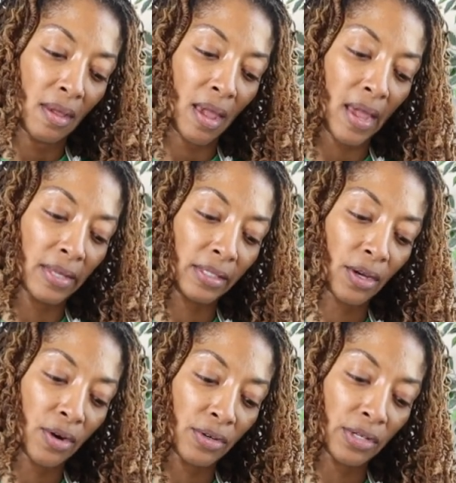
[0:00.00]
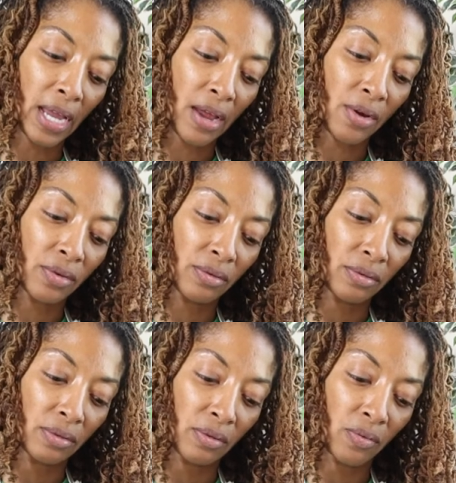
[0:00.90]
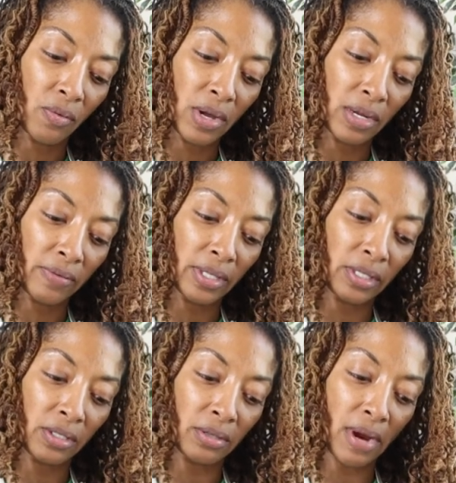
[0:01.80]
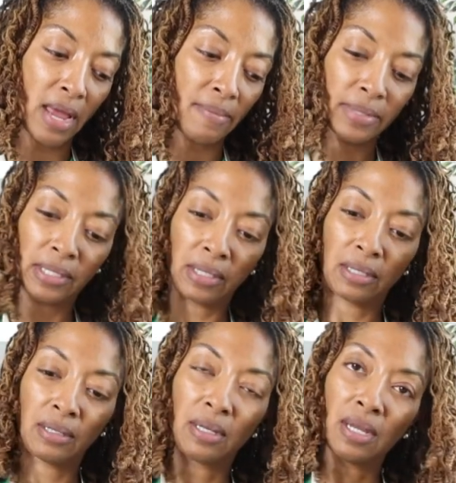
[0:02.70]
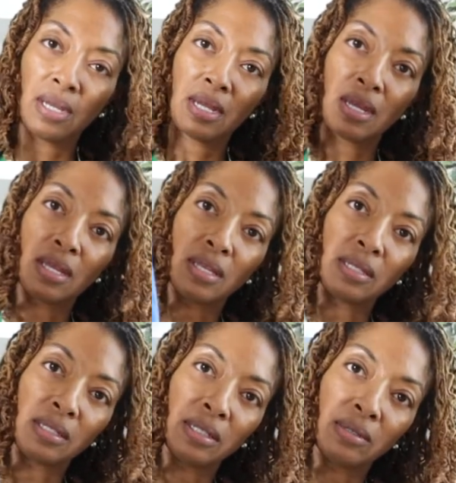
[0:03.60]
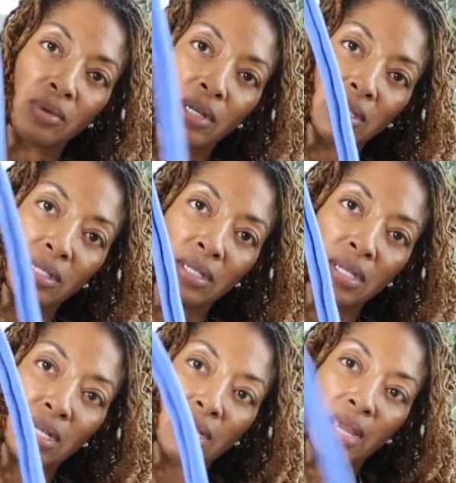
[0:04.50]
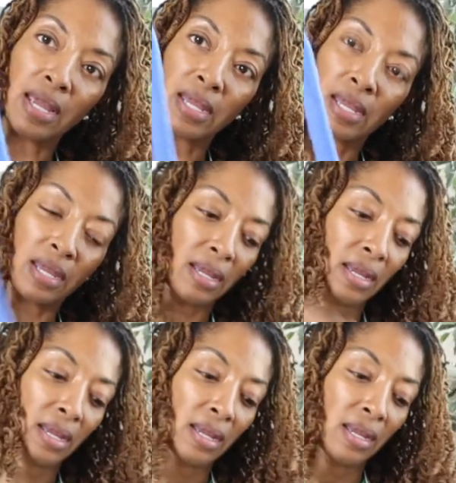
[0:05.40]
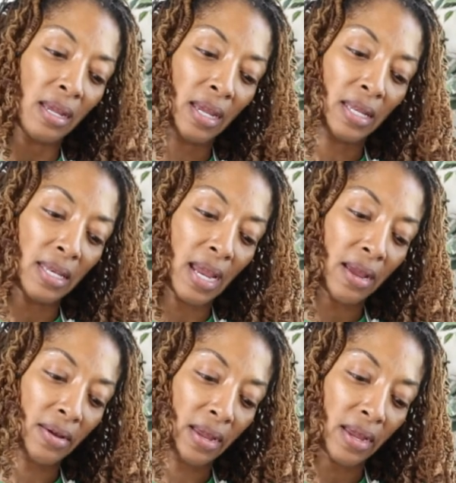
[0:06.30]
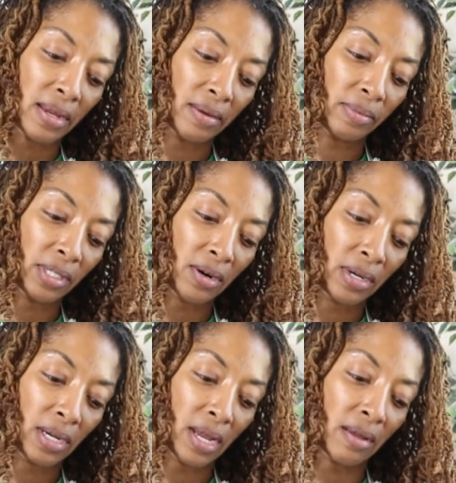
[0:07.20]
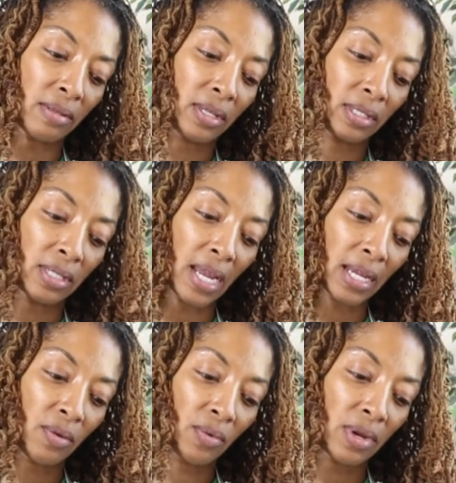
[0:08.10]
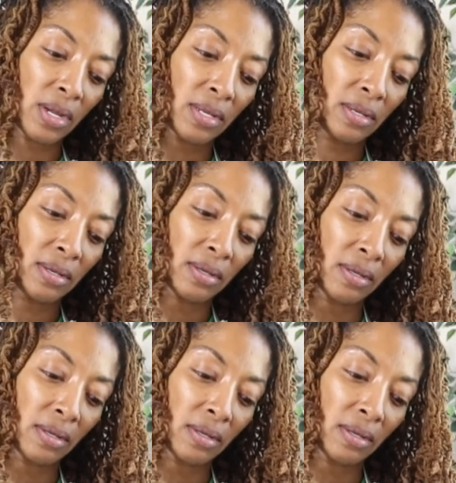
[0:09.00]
I turned out one of the straps, and this is what it's looking like. And now I am turning out the second one.